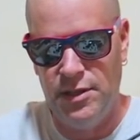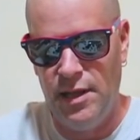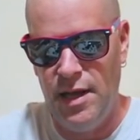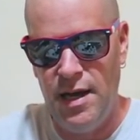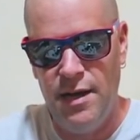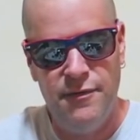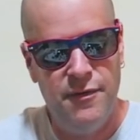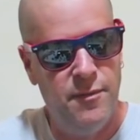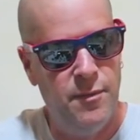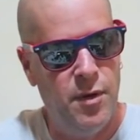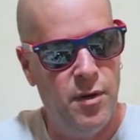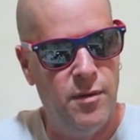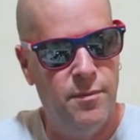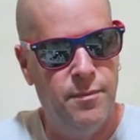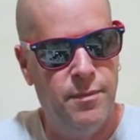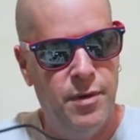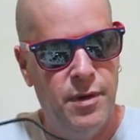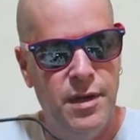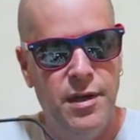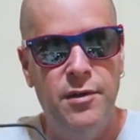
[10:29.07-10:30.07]
A lot of them are
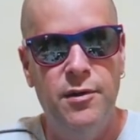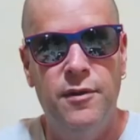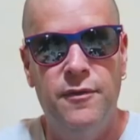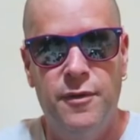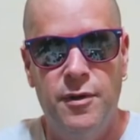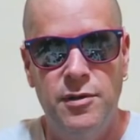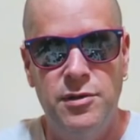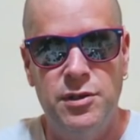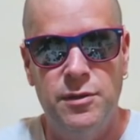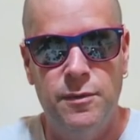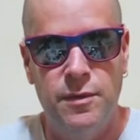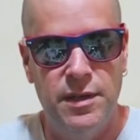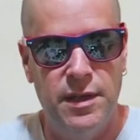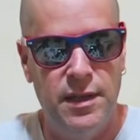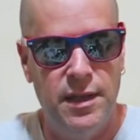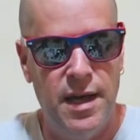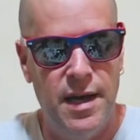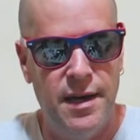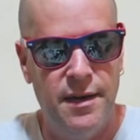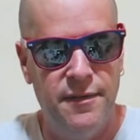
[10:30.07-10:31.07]
pretty universal with
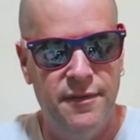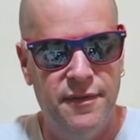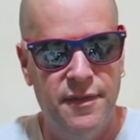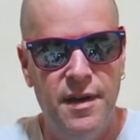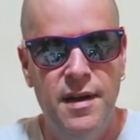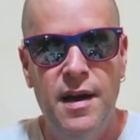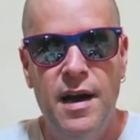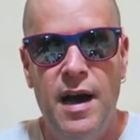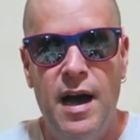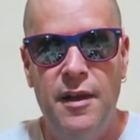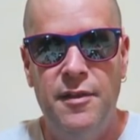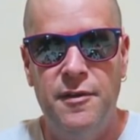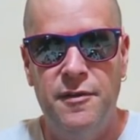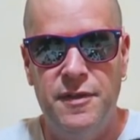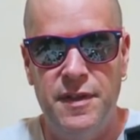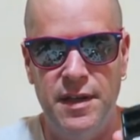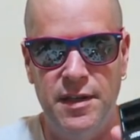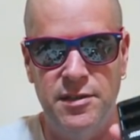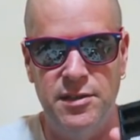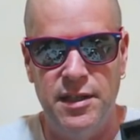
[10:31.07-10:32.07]
a lot of other
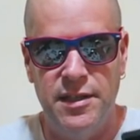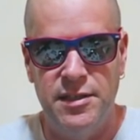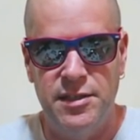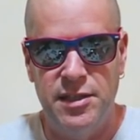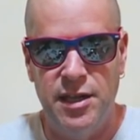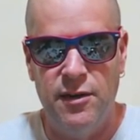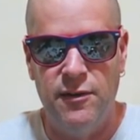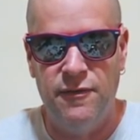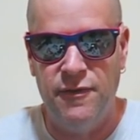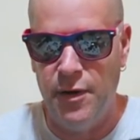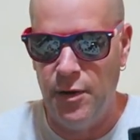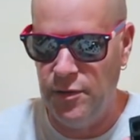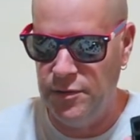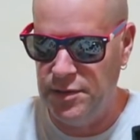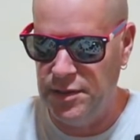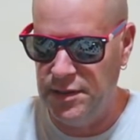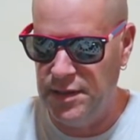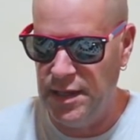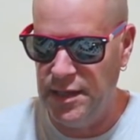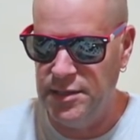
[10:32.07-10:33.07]
things like cell
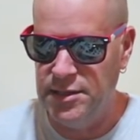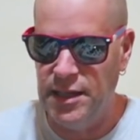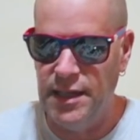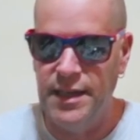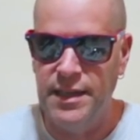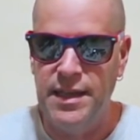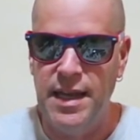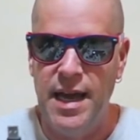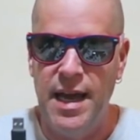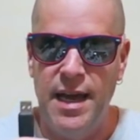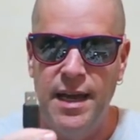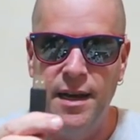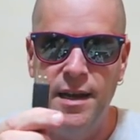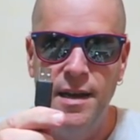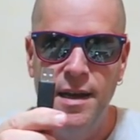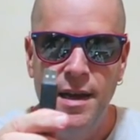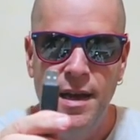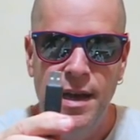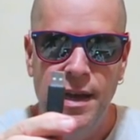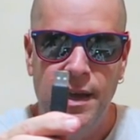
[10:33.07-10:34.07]
phones and things like that.
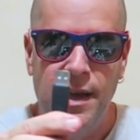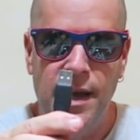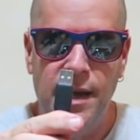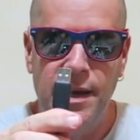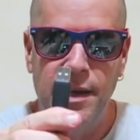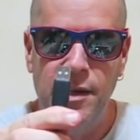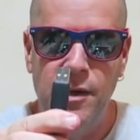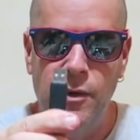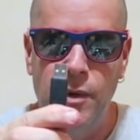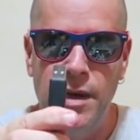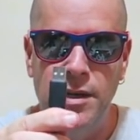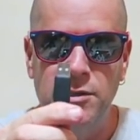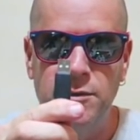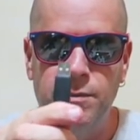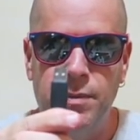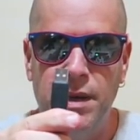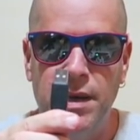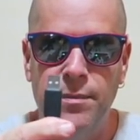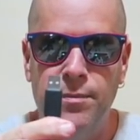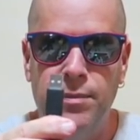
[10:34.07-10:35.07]
Got a
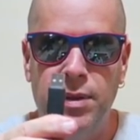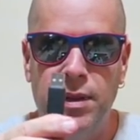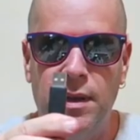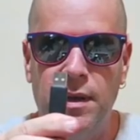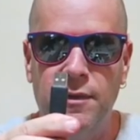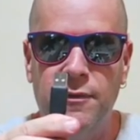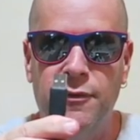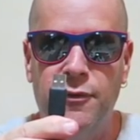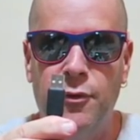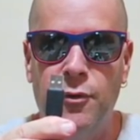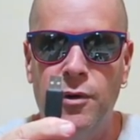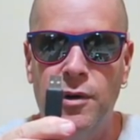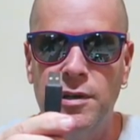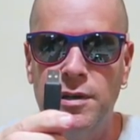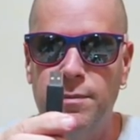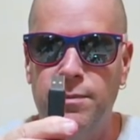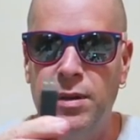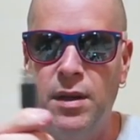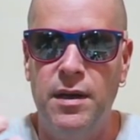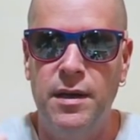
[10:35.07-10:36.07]
USB plug for it
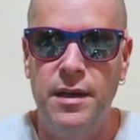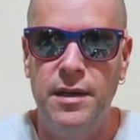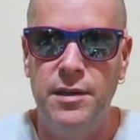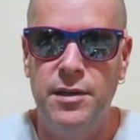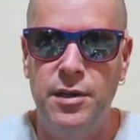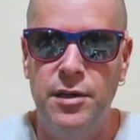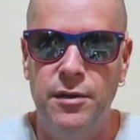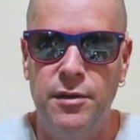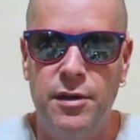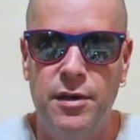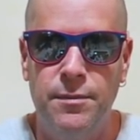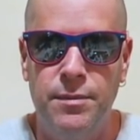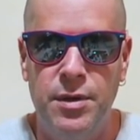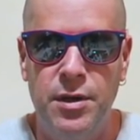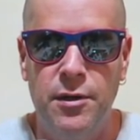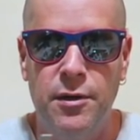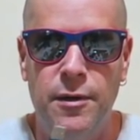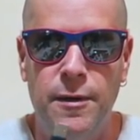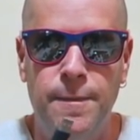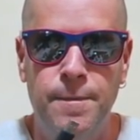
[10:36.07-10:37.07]
to plug into your
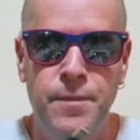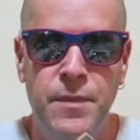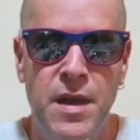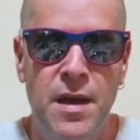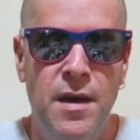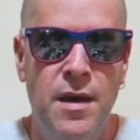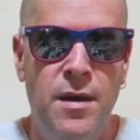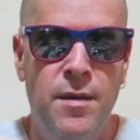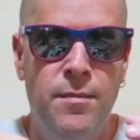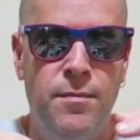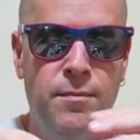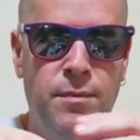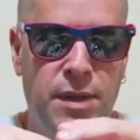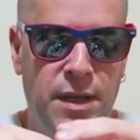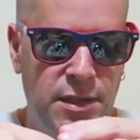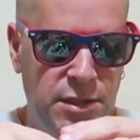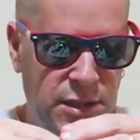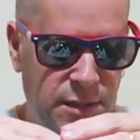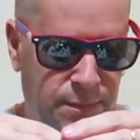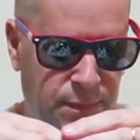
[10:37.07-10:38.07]
computer,
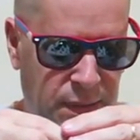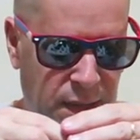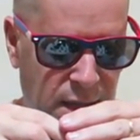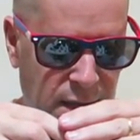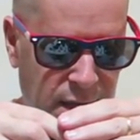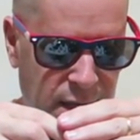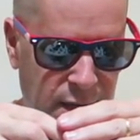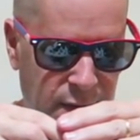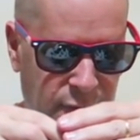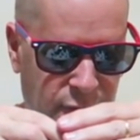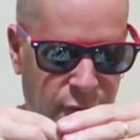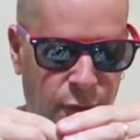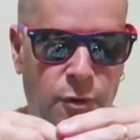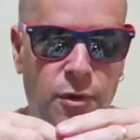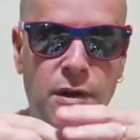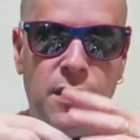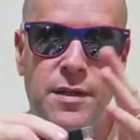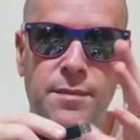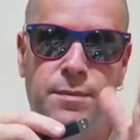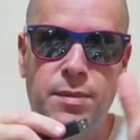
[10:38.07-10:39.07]
plus a plug-in
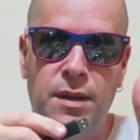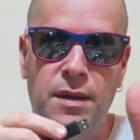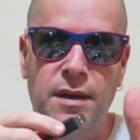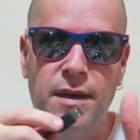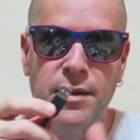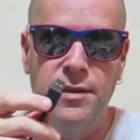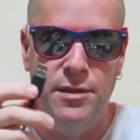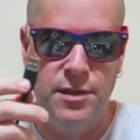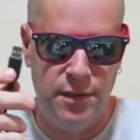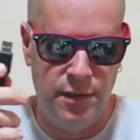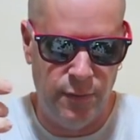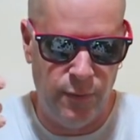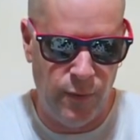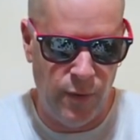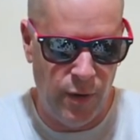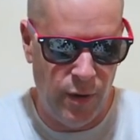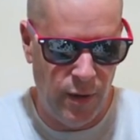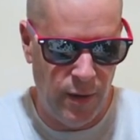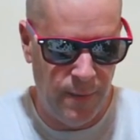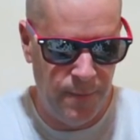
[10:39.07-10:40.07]
for it to plug into the
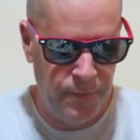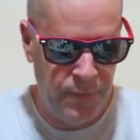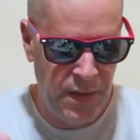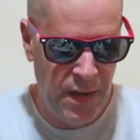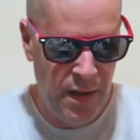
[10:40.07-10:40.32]
wall.